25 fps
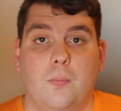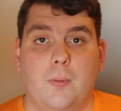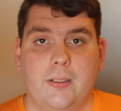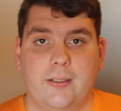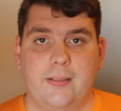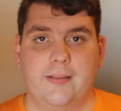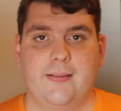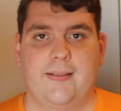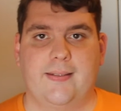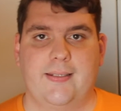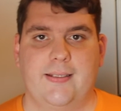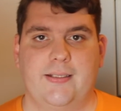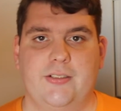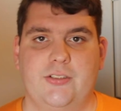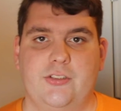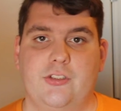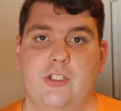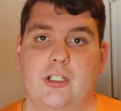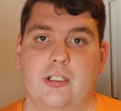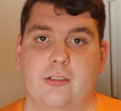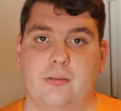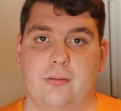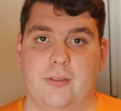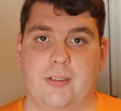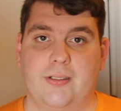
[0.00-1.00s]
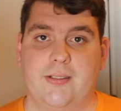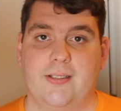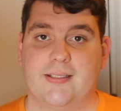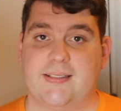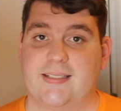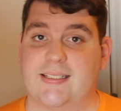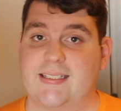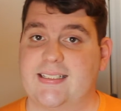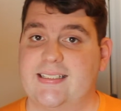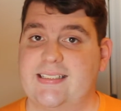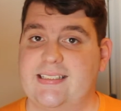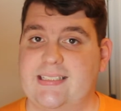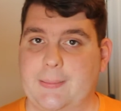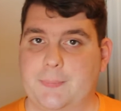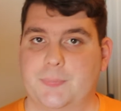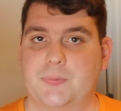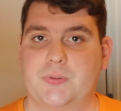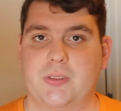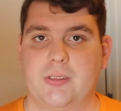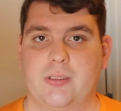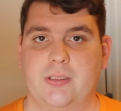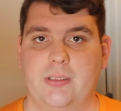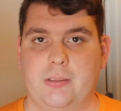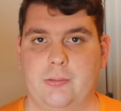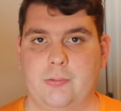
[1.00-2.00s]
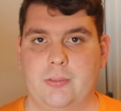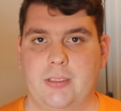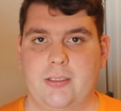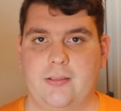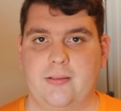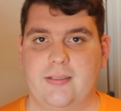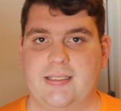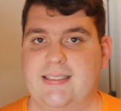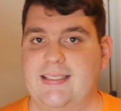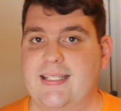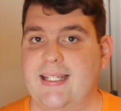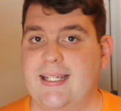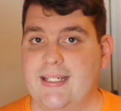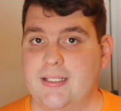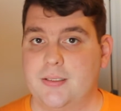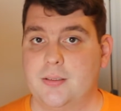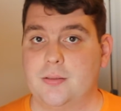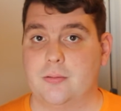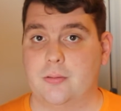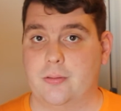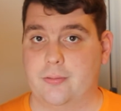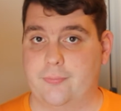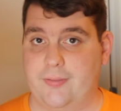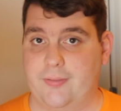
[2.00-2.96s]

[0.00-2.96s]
One of the things jQuery does exceptionally well is handle